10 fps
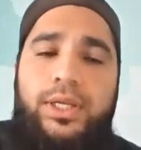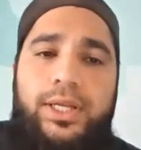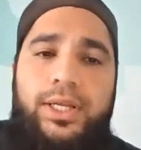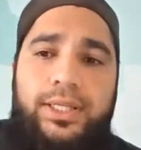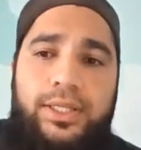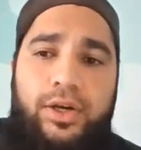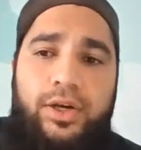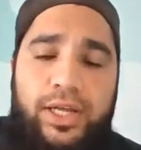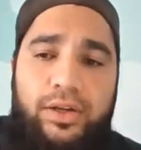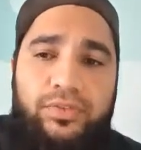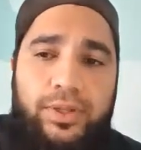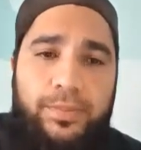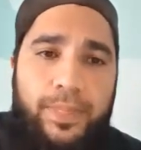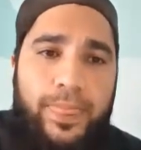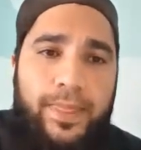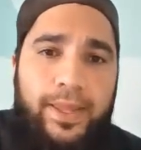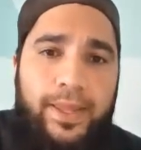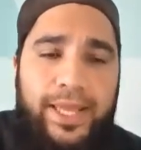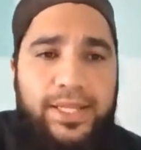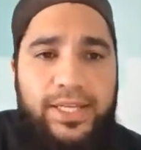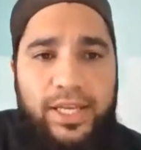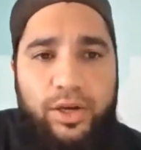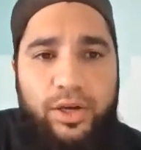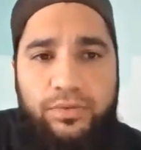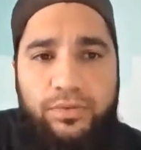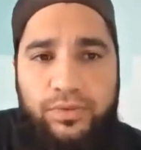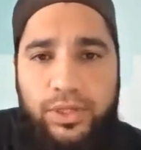right, on Arafah, and the day of